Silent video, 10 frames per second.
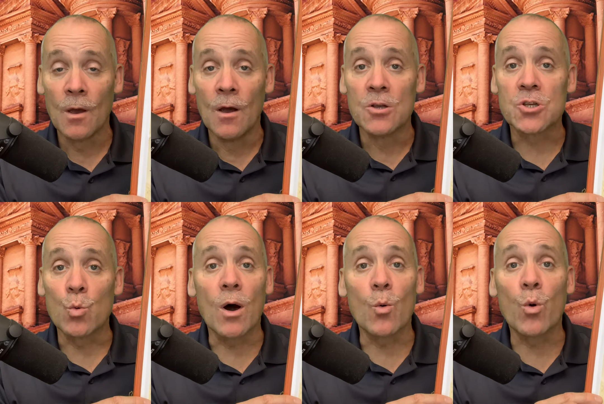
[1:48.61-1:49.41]
So
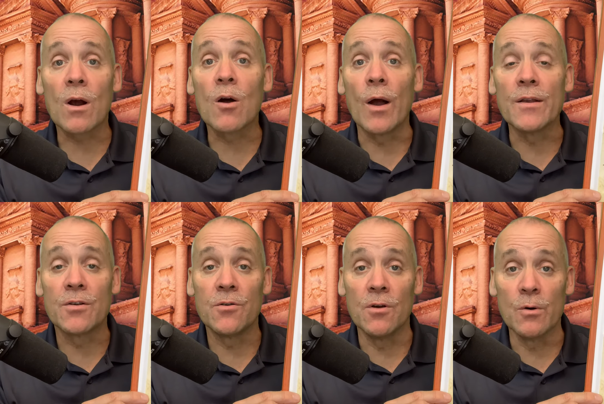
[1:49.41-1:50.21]
what we're going to
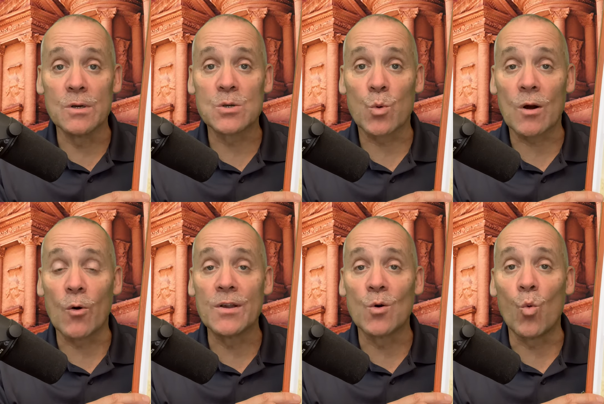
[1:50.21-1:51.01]
do is we're
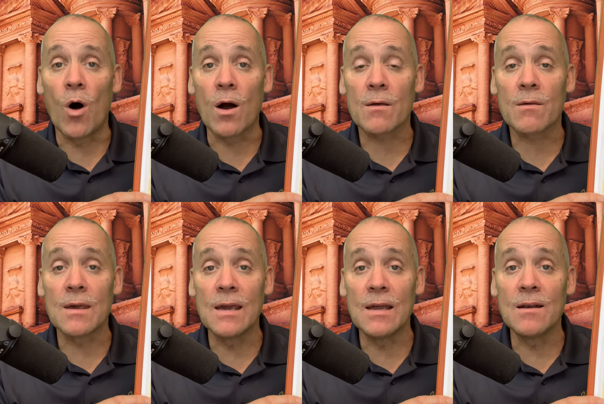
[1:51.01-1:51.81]
going to walk
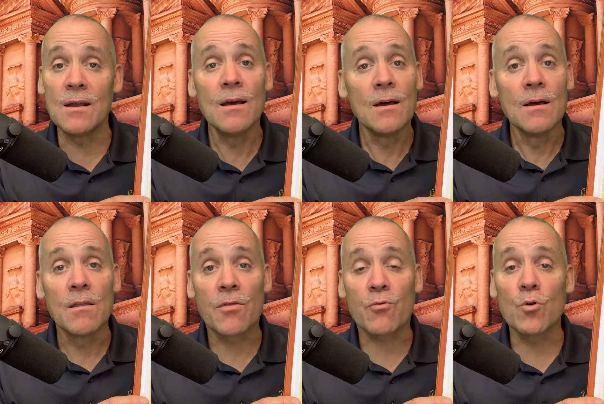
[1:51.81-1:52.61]
in
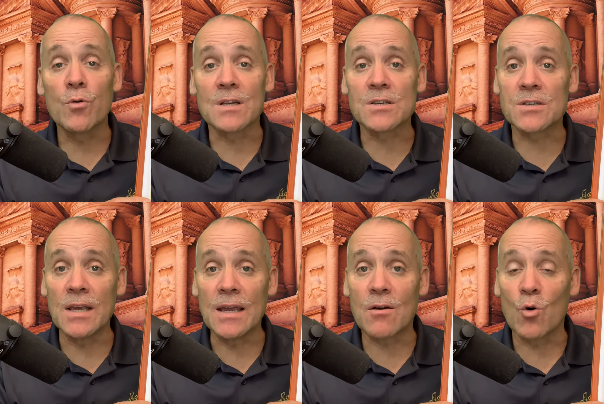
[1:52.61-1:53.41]
through the
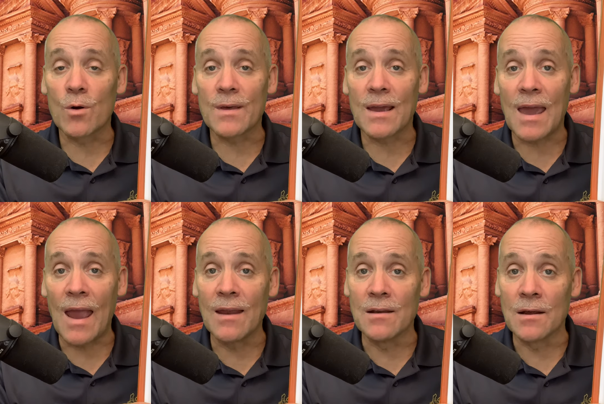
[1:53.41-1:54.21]
Sikh or the
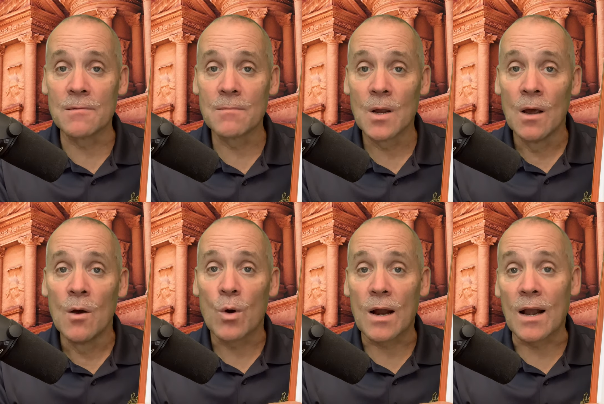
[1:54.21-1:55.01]
canyon.
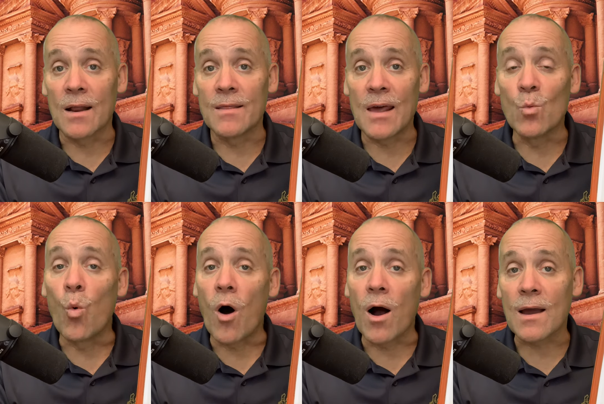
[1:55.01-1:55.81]
We're going to then
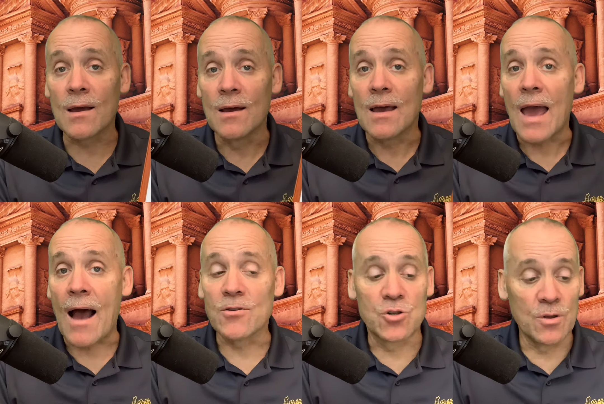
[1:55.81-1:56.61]
walk
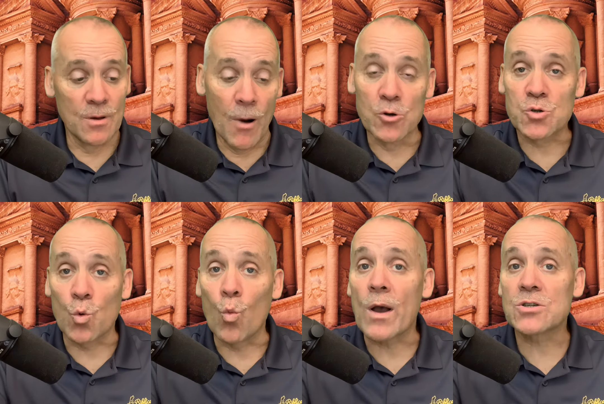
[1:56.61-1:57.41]
out to the most
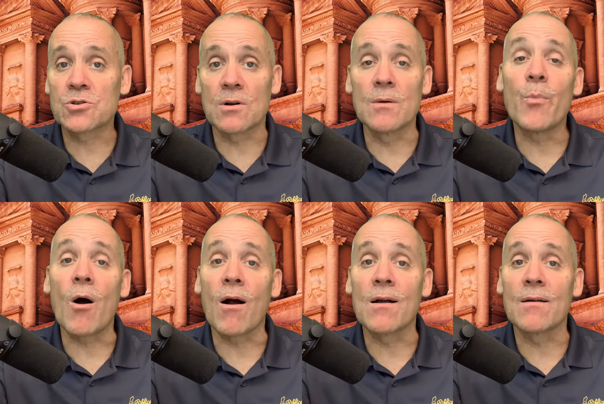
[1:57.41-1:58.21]
western
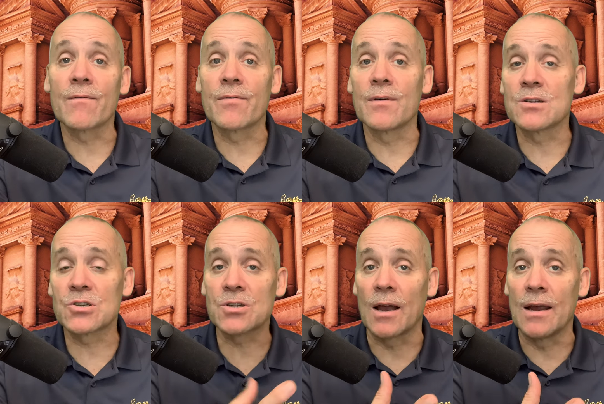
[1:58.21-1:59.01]
part of the
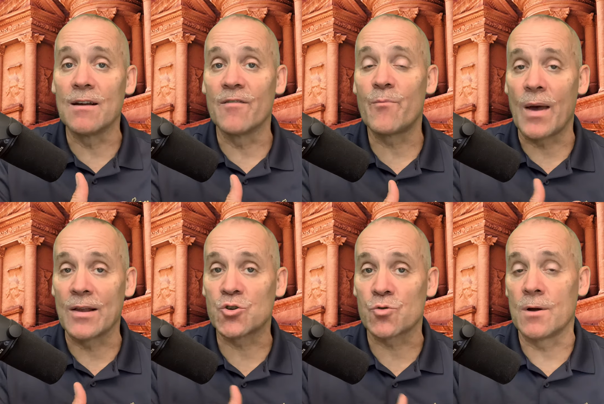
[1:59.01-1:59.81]
site of
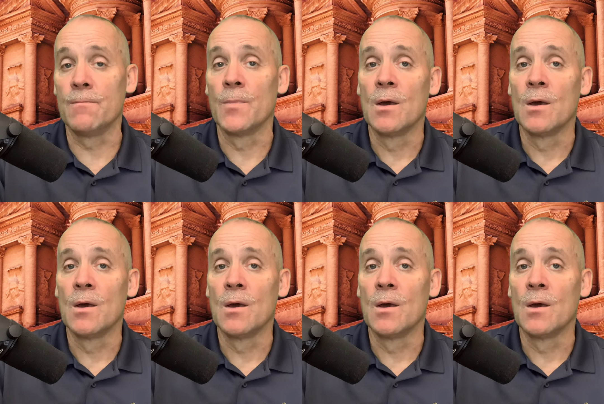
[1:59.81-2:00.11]
Petra.